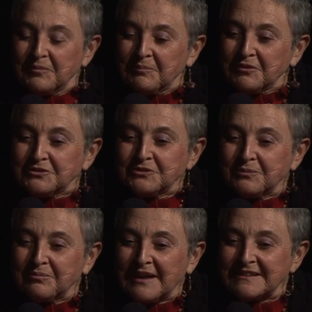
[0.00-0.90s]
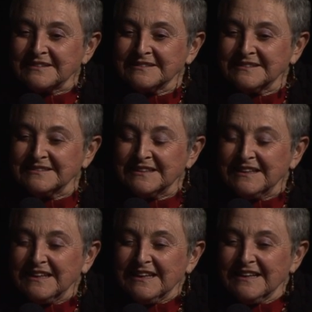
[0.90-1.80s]
spiritual practices,
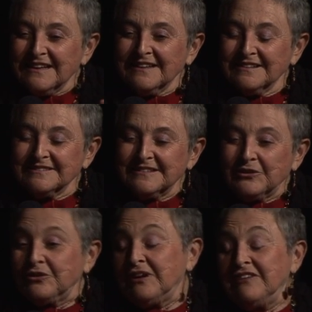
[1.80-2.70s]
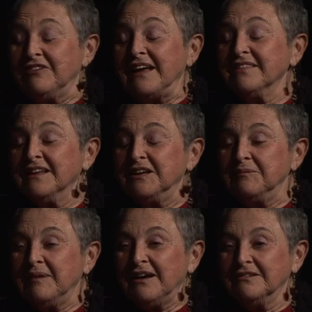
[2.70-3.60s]
or if I
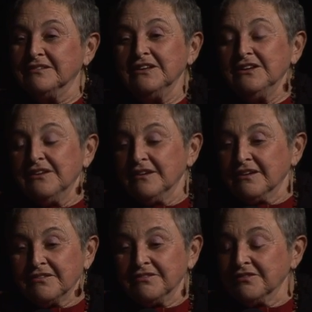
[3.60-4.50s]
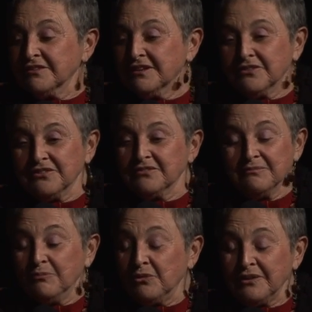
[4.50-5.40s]
think about 30 or
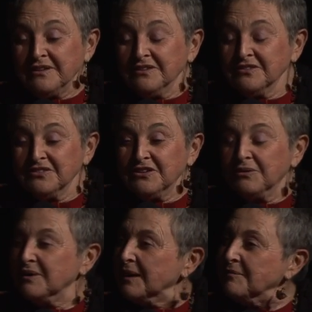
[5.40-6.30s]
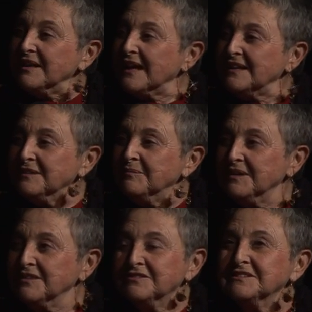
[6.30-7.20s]
more years ago when I began to
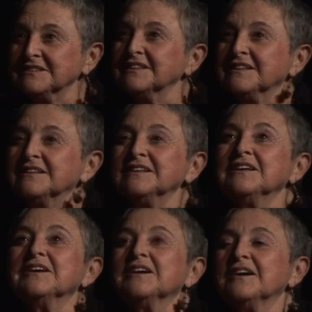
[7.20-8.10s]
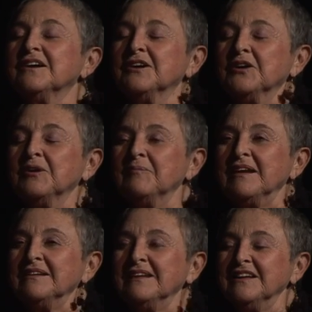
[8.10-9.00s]
be interested in a
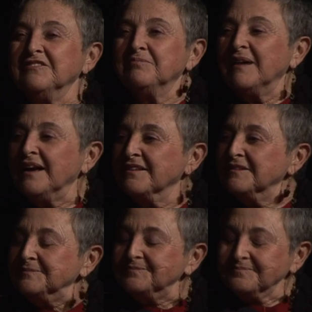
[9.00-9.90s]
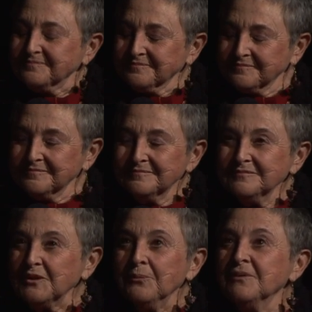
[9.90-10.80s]
meditative path.
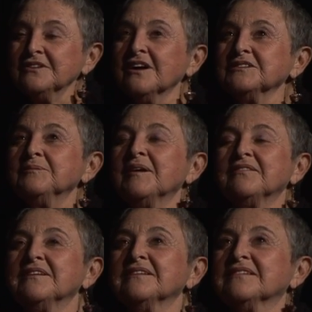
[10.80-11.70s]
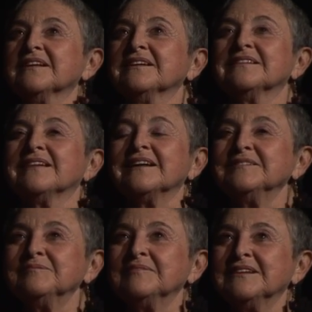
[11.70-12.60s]
We talked about things like
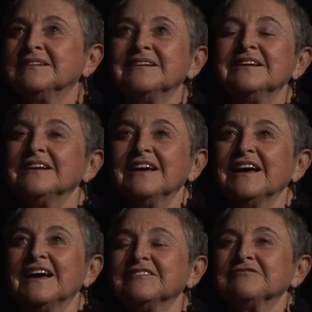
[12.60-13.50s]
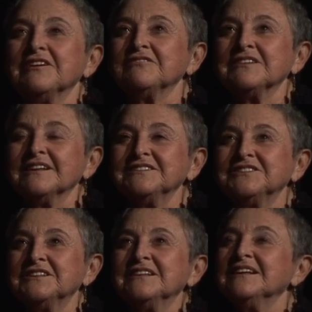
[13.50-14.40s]
enlightenment and
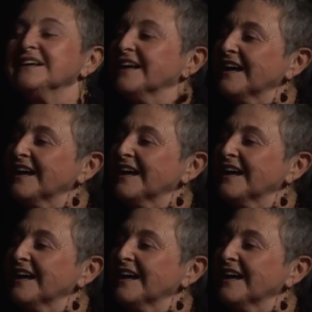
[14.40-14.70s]
revelation,